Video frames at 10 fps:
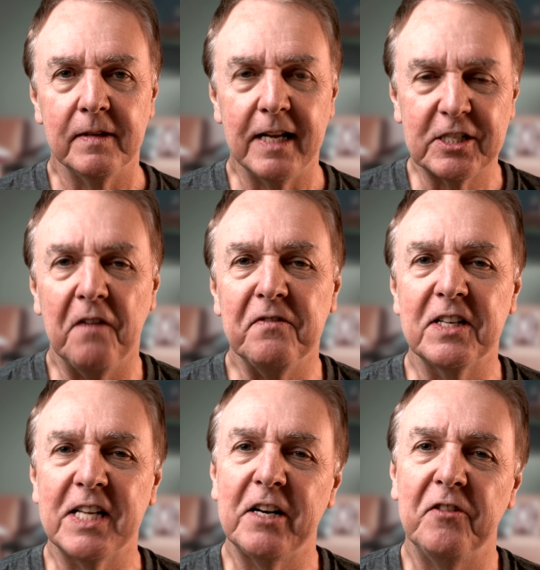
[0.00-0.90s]
It's
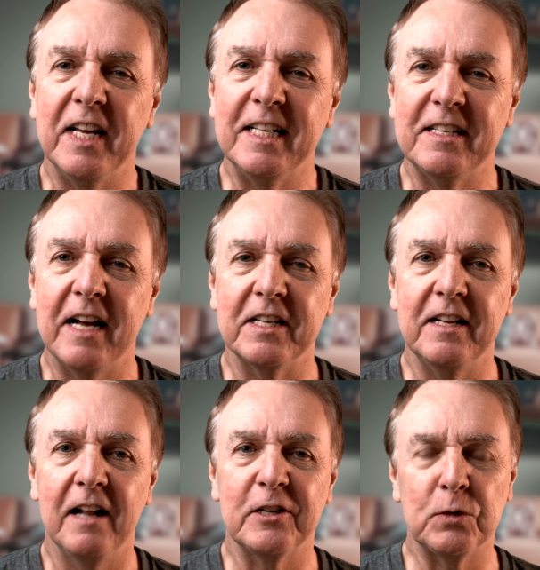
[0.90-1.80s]
often said on the internet
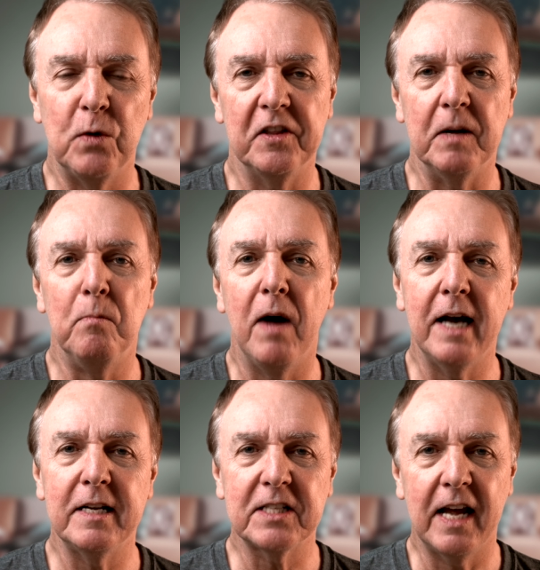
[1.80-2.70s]
and elsewhere that
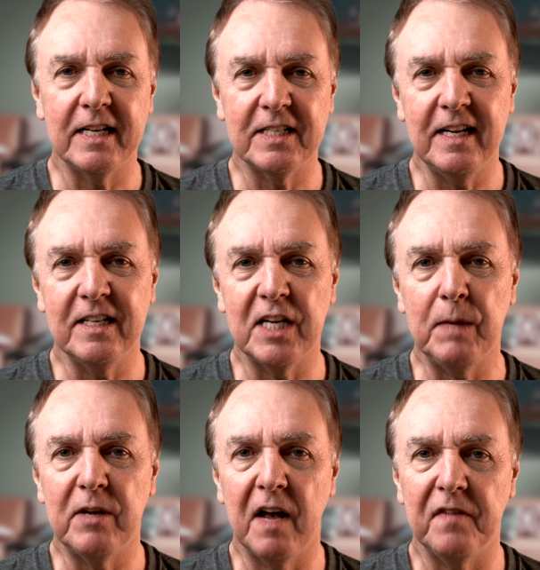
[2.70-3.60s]
minus 18
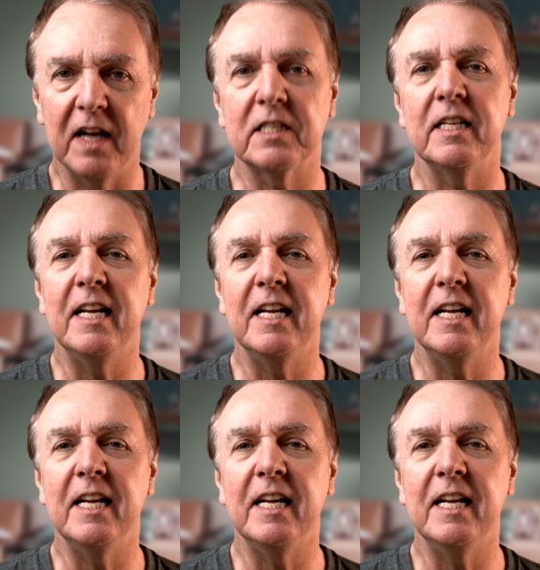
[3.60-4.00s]
dBFS